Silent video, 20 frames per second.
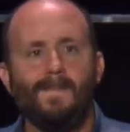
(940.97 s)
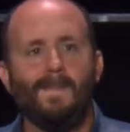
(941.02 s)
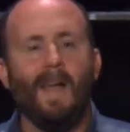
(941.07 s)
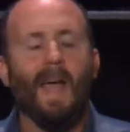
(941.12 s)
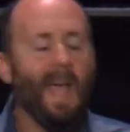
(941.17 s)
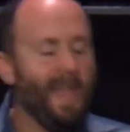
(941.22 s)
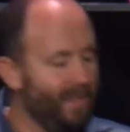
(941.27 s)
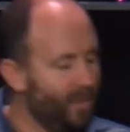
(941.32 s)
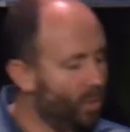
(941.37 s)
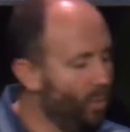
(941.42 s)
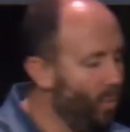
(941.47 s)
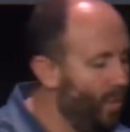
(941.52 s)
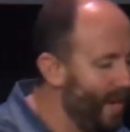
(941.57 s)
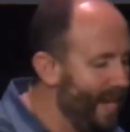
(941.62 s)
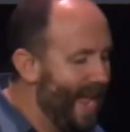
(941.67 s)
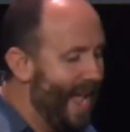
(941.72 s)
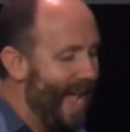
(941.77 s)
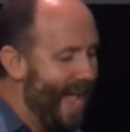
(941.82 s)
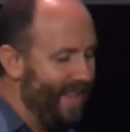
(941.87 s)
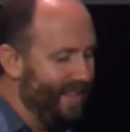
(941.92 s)
And the
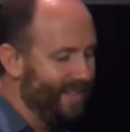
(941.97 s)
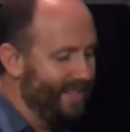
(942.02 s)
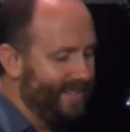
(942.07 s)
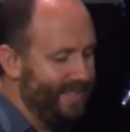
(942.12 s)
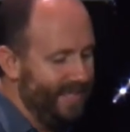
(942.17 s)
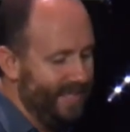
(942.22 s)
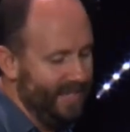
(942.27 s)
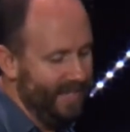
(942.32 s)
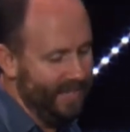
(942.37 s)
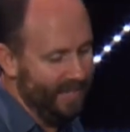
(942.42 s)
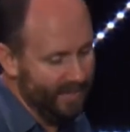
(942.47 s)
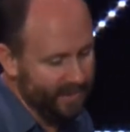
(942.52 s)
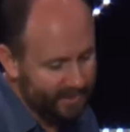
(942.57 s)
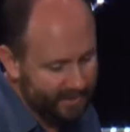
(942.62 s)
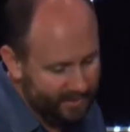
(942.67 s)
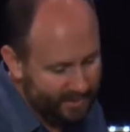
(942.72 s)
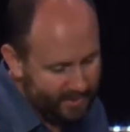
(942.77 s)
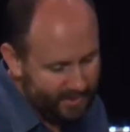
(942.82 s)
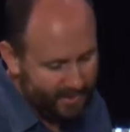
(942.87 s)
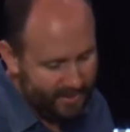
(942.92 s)
reality
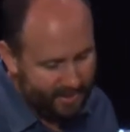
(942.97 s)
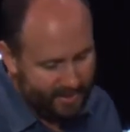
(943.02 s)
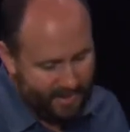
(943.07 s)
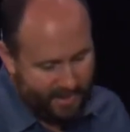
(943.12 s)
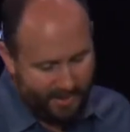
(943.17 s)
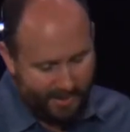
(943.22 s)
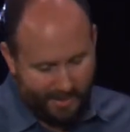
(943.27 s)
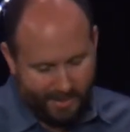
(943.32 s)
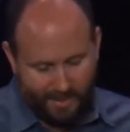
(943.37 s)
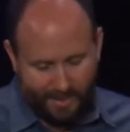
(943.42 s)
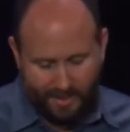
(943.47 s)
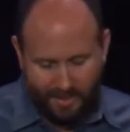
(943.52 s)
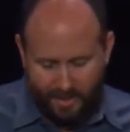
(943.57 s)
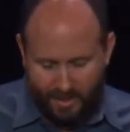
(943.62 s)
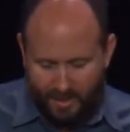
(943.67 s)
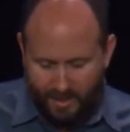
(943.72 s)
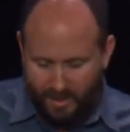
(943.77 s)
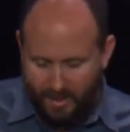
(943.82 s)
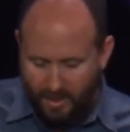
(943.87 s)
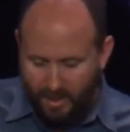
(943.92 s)
is,
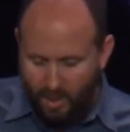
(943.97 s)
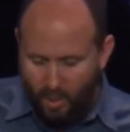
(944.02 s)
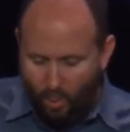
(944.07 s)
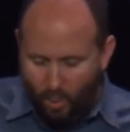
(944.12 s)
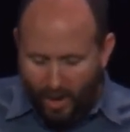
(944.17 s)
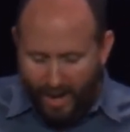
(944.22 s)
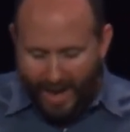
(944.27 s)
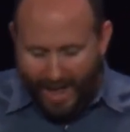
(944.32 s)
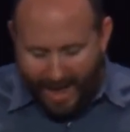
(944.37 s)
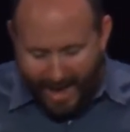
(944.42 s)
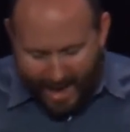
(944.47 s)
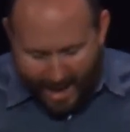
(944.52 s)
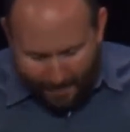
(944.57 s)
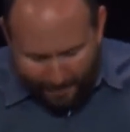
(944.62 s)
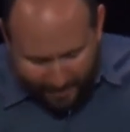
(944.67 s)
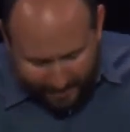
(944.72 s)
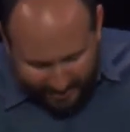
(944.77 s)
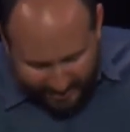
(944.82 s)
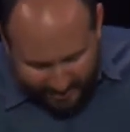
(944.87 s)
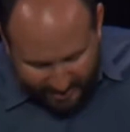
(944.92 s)
What
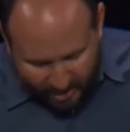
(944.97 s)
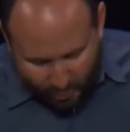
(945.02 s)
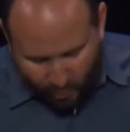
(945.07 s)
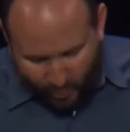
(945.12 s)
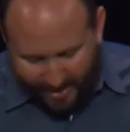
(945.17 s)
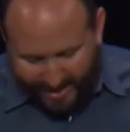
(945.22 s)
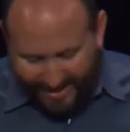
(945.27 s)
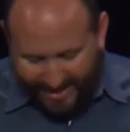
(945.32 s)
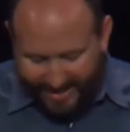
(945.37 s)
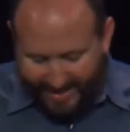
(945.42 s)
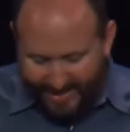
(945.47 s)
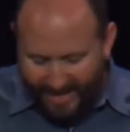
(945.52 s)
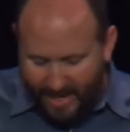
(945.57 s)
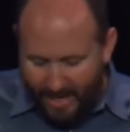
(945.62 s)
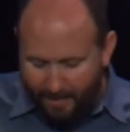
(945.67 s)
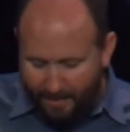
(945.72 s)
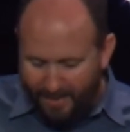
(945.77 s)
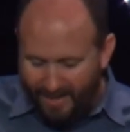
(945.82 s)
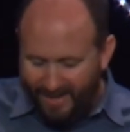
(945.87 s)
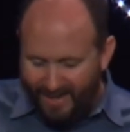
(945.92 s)
happens is we end
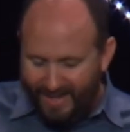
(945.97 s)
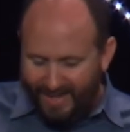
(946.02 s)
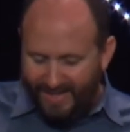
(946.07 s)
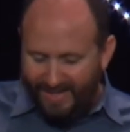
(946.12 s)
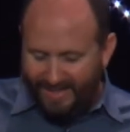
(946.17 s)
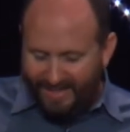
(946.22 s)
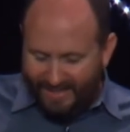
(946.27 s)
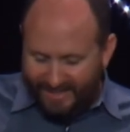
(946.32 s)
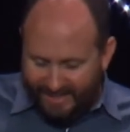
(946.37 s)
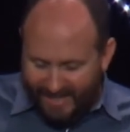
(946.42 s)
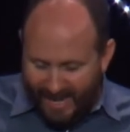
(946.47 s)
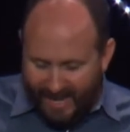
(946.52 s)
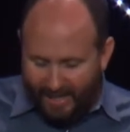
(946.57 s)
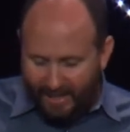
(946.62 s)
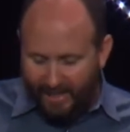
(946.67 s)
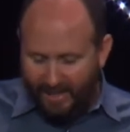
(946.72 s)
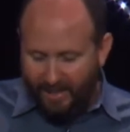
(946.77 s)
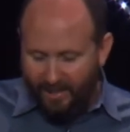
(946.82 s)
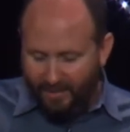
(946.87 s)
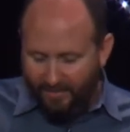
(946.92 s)
up
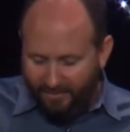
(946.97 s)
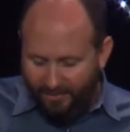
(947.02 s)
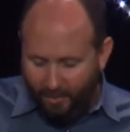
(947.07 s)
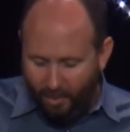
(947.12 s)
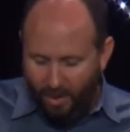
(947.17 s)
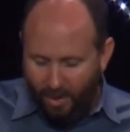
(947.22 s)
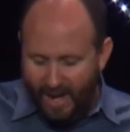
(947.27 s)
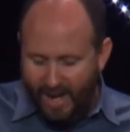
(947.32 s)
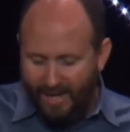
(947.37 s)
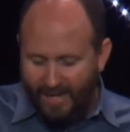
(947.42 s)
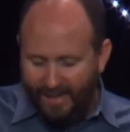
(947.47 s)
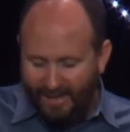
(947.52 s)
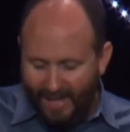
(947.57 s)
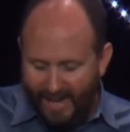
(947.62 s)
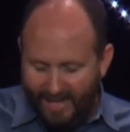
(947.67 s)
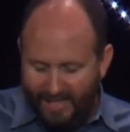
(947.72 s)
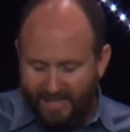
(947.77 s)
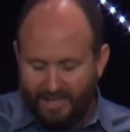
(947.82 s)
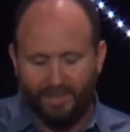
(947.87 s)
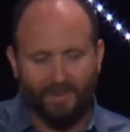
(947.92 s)
settling for a
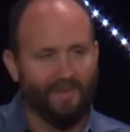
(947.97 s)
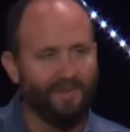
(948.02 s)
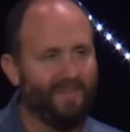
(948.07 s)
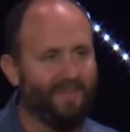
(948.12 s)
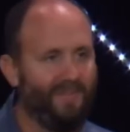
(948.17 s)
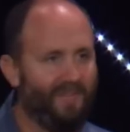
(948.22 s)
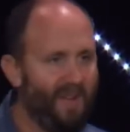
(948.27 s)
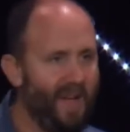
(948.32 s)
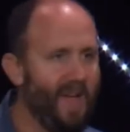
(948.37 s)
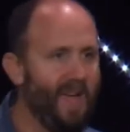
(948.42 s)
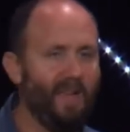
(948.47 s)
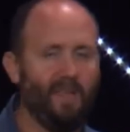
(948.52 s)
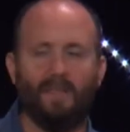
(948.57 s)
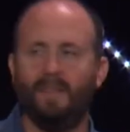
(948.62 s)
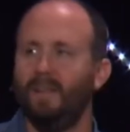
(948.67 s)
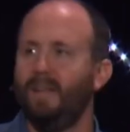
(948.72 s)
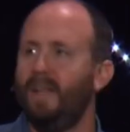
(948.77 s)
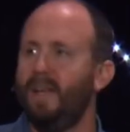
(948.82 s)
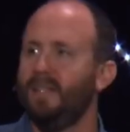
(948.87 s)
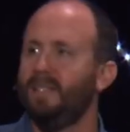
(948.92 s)
lesser faith
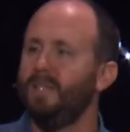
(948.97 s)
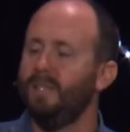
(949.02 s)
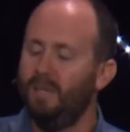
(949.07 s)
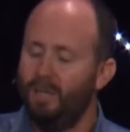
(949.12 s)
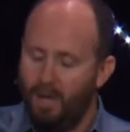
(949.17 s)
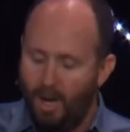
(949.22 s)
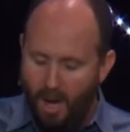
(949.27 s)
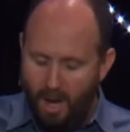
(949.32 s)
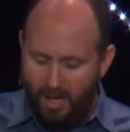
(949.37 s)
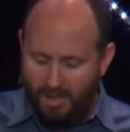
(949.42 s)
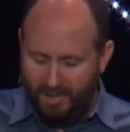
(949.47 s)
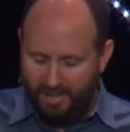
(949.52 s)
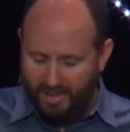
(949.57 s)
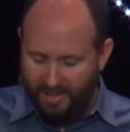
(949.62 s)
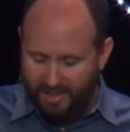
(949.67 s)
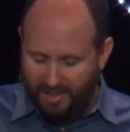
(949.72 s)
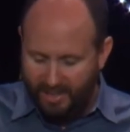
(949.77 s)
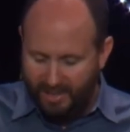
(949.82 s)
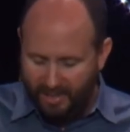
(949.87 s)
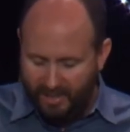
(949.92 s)
that doesn't cost
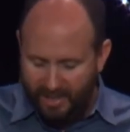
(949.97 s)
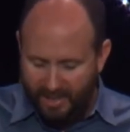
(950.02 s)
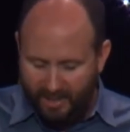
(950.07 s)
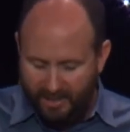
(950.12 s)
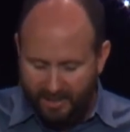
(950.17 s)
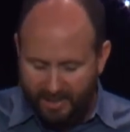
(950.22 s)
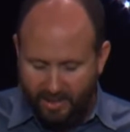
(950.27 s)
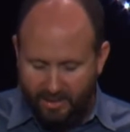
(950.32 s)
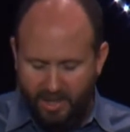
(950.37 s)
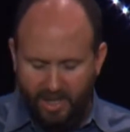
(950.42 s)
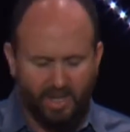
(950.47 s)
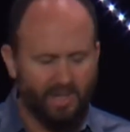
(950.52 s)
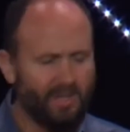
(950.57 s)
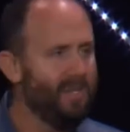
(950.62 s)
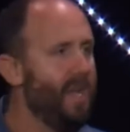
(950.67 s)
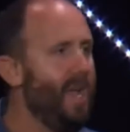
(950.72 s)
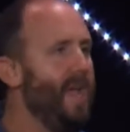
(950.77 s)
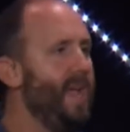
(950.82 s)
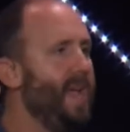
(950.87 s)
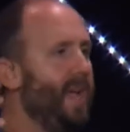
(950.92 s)
us anything. And so
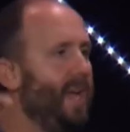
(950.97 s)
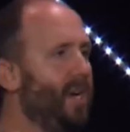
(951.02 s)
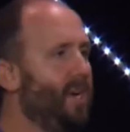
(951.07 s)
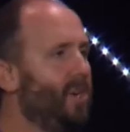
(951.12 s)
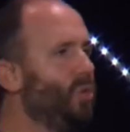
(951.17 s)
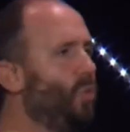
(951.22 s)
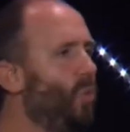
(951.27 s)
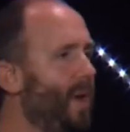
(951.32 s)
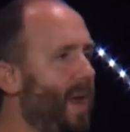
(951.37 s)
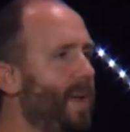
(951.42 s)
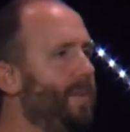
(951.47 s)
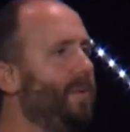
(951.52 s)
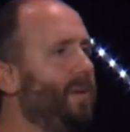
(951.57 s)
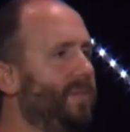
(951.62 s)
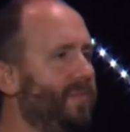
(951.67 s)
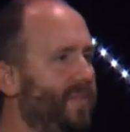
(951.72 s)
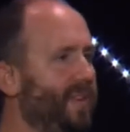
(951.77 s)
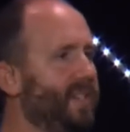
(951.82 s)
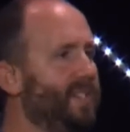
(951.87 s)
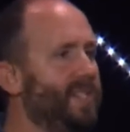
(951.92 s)
here's what I'm
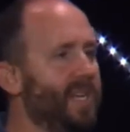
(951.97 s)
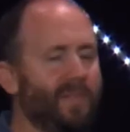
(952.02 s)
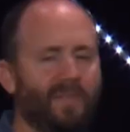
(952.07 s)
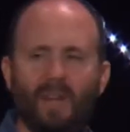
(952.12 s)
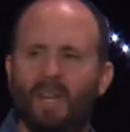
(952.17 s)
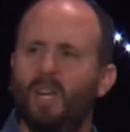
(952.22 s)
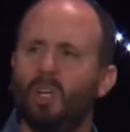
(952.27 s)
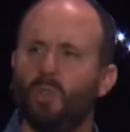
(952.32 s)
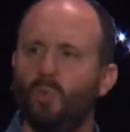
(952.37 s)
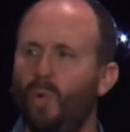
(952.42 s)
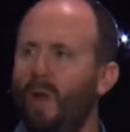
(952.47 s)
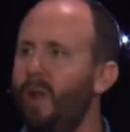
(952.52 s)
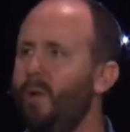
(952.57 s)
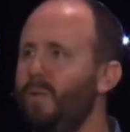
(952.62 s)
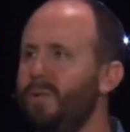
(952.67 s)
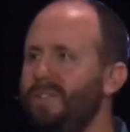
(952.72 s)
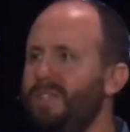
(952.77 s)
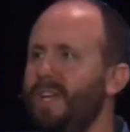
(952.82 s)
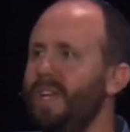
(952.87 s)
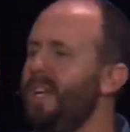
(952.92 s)
convinced of, and here's what I
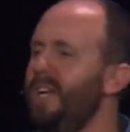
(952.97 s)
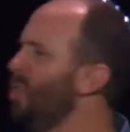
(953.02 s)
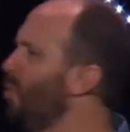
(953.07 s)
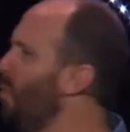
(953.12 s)
want to say. Here's